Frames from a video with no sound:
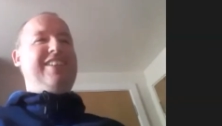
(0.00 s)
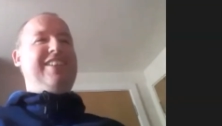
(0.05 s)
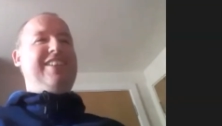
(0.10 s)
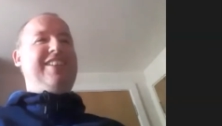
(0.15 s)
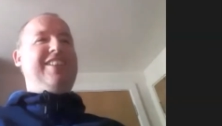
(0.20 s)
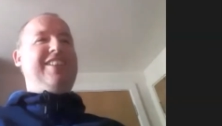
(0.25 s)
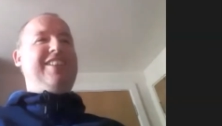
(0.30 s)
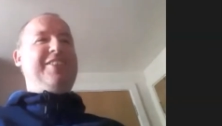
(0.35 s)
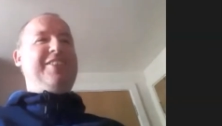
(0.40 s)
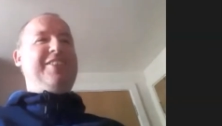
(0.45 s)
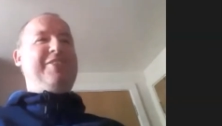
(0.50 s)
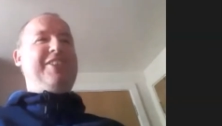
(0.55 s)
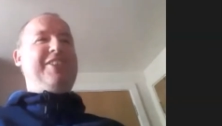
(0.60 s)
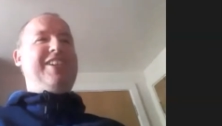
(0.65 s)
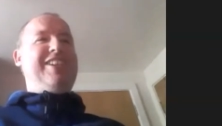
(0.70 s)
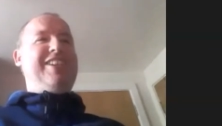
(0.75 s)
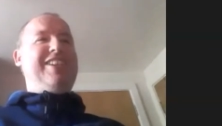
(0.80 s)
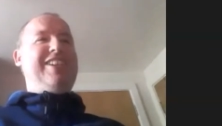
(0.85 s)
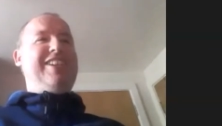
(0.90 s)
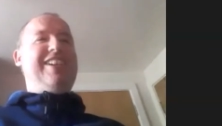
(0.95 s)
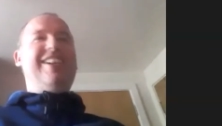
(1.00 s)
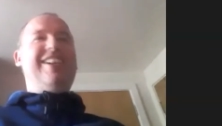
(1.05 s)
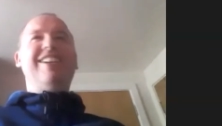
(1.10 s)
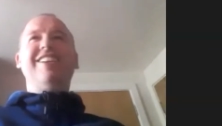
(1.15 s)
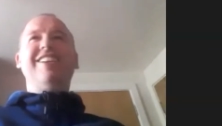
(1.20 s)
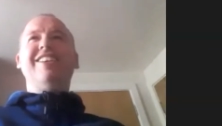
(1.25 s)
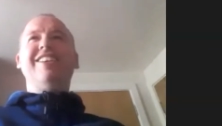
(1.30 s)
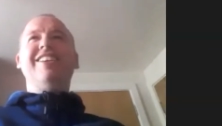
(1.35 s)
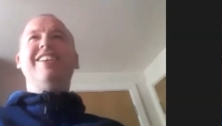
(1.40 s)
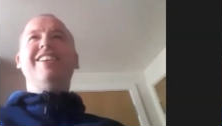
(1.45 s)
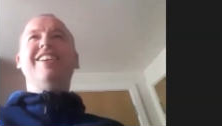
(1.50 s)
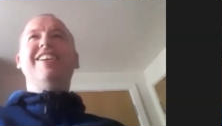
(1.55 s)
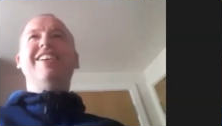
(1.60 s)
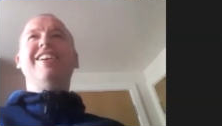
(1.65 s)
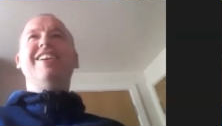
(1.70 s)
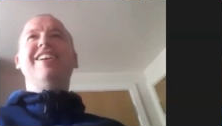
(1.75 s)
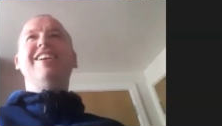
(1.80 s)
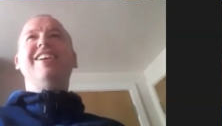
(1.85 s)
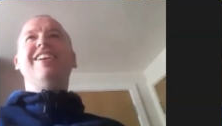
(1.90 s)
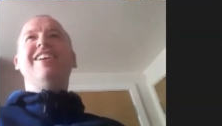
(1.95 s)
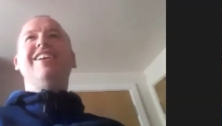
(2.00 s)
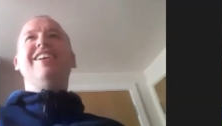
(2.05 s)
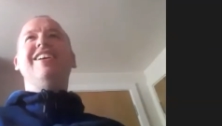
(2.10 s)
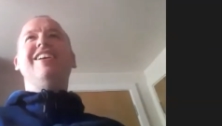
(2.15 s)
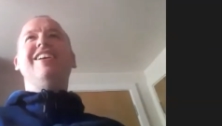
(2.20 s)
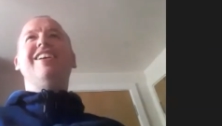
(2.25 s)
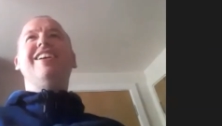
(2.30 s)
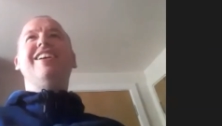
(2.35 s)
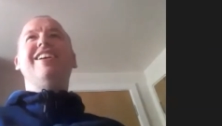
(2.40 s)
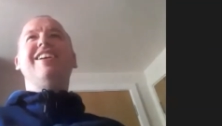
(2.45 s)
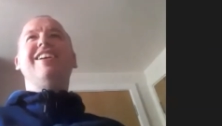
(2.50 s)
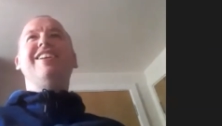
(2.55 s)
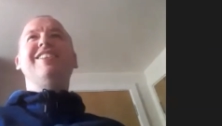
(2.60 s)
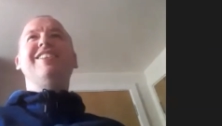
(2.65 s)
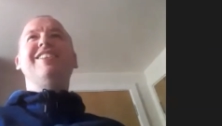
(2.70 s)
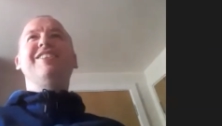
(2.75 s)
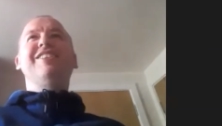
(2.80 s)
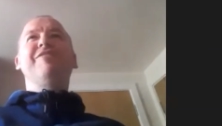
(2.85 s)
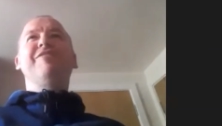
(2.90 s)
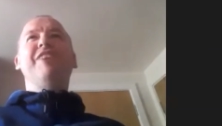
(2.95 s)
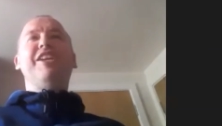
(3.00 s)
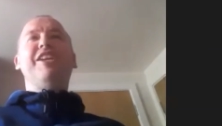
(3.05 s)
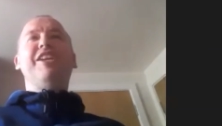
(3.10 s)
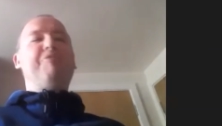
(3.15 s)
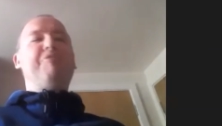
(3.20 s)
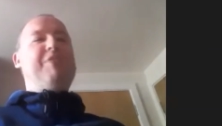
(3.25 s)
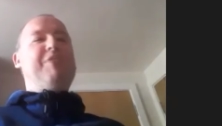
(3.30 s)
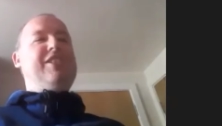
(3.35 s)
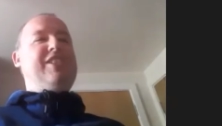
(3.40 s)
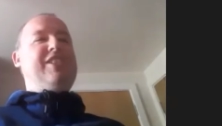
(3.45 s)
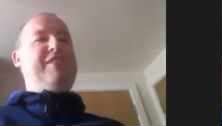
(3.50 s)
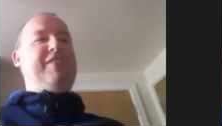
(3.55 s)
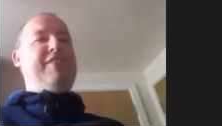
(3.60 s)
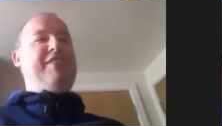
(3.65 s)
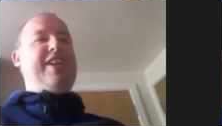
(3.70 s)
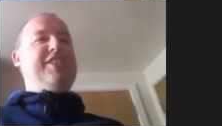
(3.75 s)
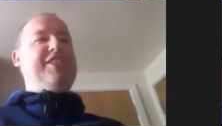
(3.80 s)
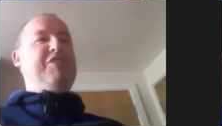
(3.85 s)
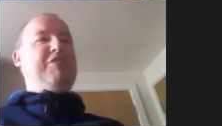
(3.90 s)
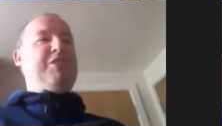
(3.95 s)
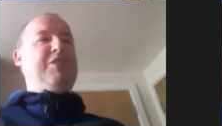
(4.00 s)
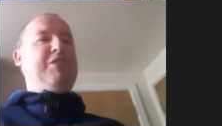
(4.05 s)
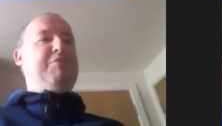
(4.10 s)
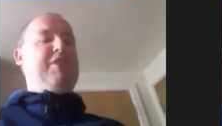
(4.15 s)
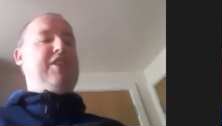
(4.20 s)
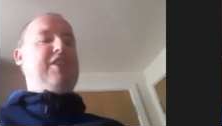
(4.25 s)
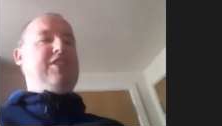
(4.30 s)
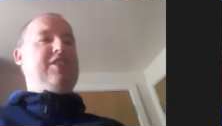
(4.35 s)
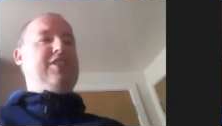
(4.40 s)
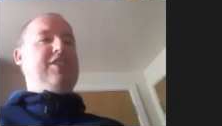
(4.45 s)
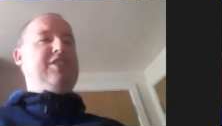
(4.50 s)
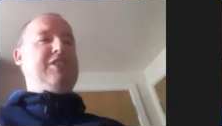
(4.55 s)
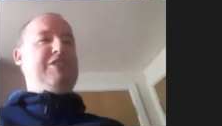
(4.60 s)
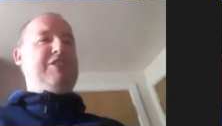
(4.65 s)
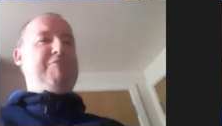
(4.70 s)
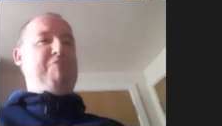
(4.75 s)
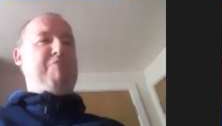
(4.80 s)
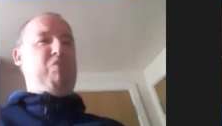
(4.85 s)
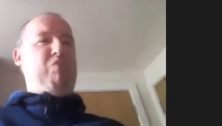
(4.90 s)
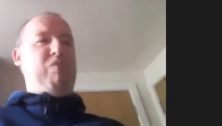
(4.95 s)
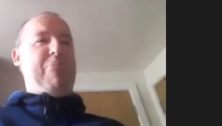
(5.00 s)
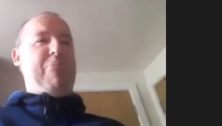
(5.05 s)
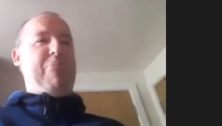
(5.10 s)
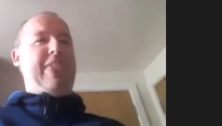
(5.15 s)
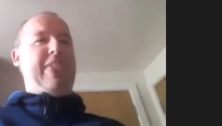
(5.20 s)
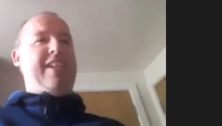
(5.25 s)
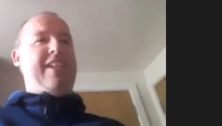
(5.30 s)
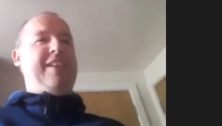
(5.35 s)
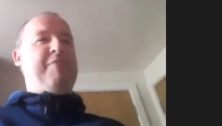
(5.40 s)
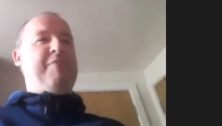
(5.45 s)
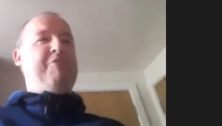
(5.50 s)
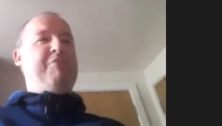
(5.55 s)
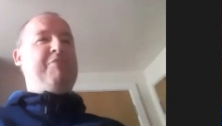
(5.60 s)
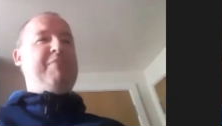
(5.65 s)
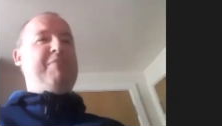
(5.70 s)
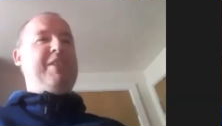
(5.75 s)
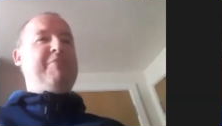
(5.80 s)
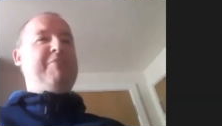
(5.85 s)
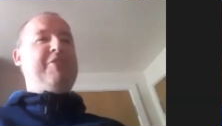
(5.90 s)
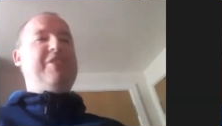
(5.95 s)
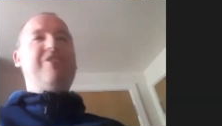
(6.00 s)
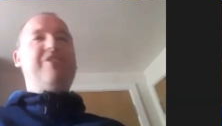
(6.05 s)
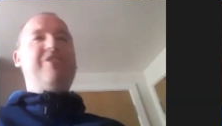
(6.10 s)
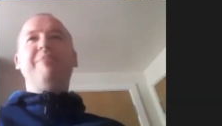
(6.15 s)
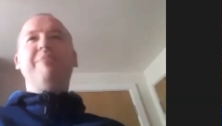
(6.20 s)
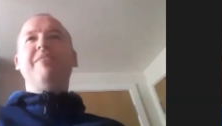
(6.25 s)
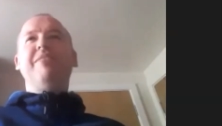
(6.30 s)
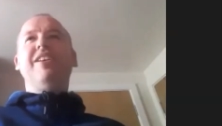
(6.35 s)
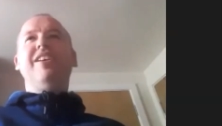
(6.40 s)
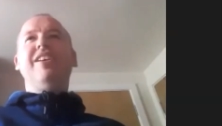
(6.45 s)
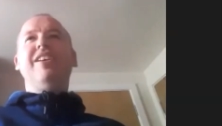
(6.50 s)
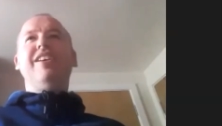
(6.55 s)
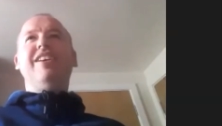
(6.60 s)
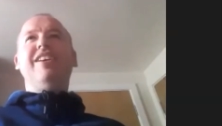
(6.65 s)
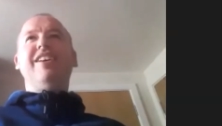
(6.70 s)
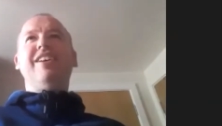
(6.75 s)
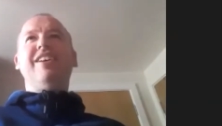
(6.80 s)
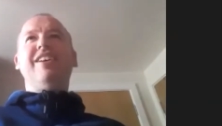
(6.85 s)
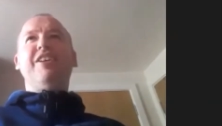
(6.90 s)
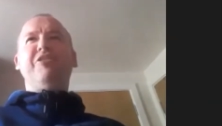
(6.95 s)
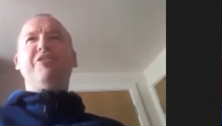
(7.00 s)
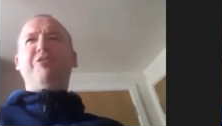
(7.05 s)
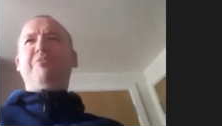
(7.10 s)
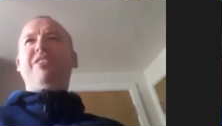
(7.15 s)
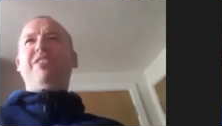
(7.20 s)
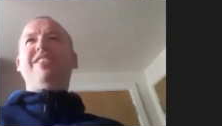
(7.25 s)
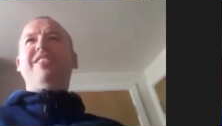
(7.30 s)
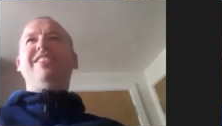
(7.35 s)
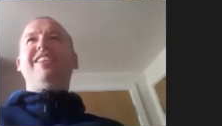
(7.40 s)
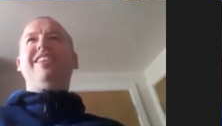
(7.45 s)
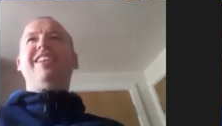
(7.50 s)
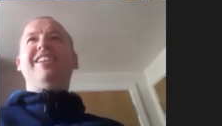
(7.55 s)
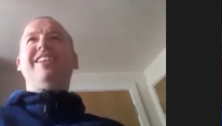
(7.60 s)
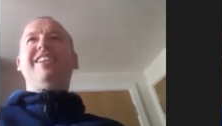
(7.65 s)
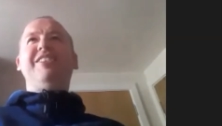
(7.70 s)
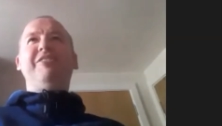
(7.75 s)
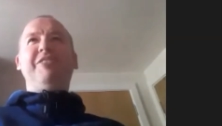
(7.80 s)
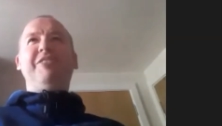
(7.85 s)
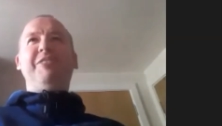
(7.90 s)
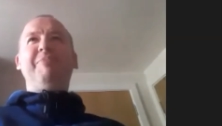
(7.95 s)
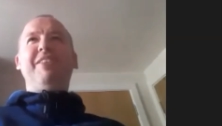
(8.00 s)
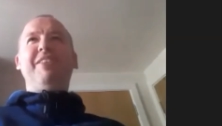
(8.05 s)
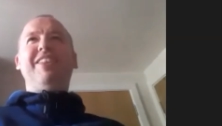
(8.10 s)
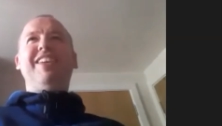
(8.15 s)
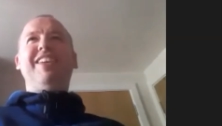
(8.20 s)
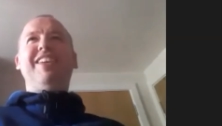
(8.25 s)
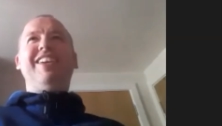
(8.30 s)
Louis. Yeah, he's very inquisitive, asks a lot of questions, and it won't be a boring trip. I don't want to sit next to is Smithy.